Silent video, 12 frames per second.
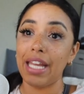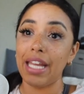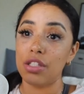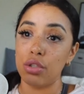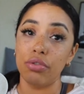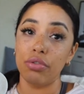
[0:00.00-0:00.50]

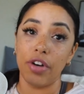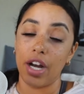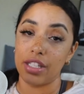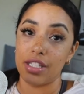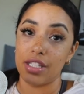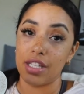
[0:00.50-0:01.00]
2 fonts
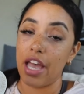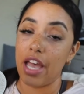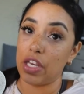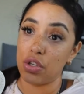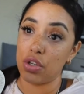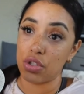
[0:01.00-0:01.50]
that you
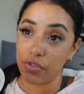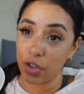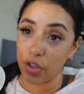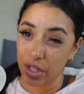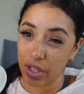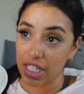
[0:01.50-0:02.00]
should focus
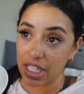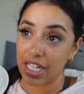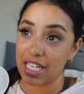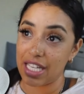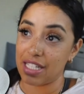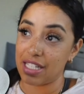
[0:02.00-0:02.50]
on is a
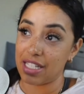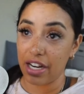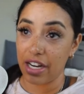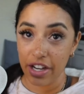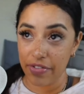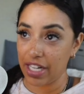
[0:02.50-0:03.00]
serif
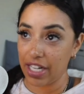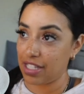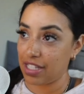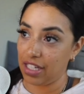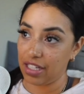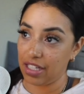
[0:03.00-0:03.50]
and a
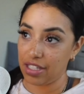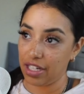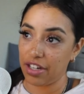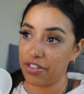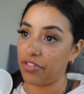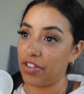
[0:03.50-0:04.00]
sans serif.
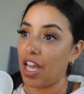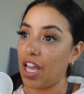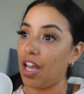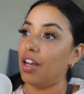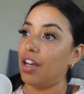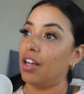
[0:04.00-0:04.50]

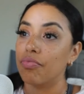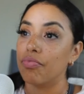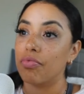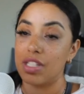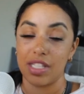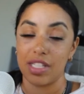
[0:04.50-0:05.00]

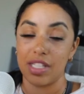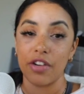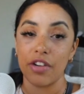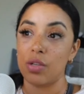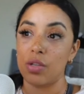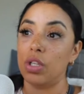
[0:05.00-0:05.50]
Serif is the
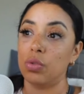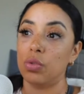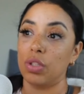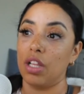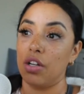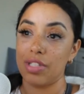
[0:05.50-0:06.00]
one with the
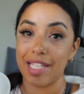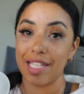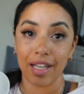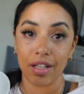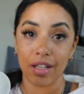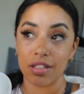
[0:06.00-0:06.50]
little
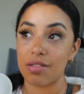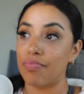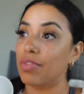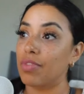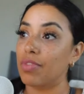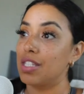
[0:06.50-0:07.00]
tails,
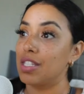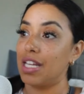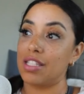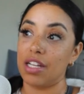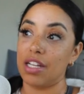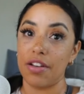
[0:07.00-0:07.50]
sans
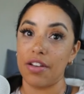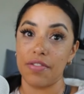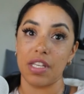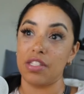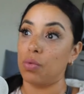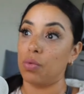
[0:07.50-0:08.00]
serifs is the
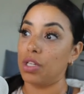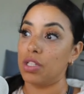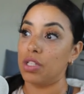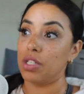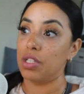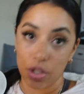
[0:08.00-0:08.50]
one with
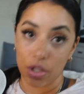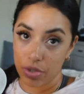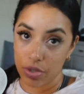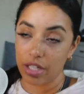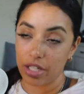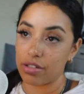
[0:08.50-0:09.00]
no
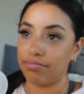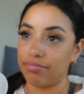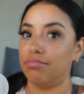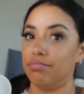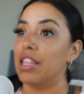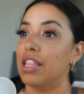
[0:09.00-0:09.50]
tails.
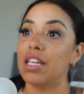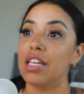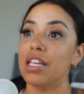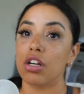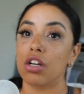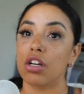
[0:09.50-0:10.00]
These
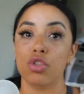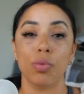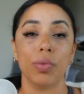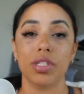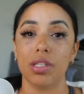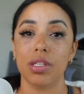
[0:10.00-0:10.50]
are super
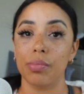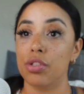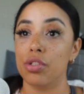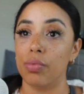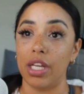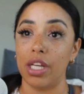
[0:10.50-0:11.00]
simple to
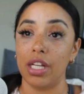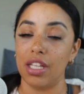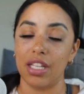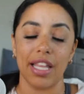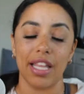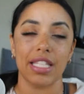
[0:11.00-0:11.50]
read. Think
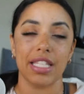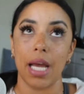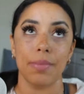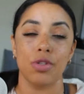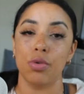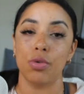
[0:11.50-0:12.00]
like Times
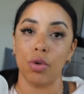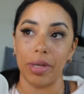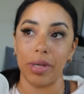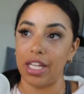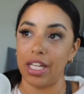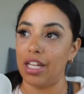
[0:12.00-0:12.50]
New
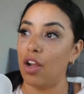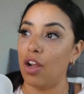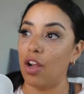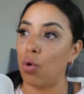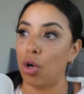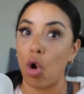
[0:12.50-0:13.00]
Roman
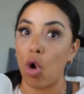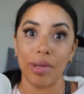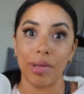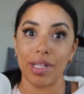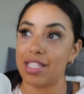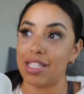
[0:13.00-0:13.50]
or Open
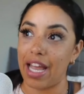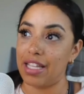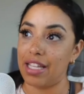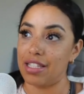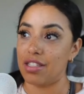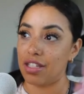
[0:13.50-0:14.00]

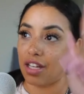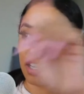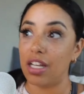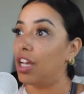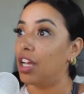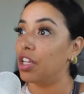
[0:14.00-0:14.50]
Sans.
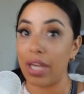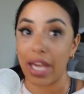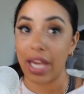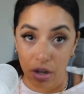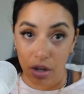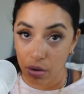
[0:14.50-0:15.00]
You can't
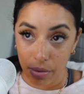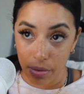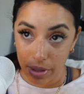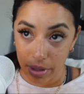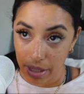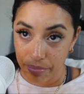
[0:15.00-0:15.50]
go wrong with them.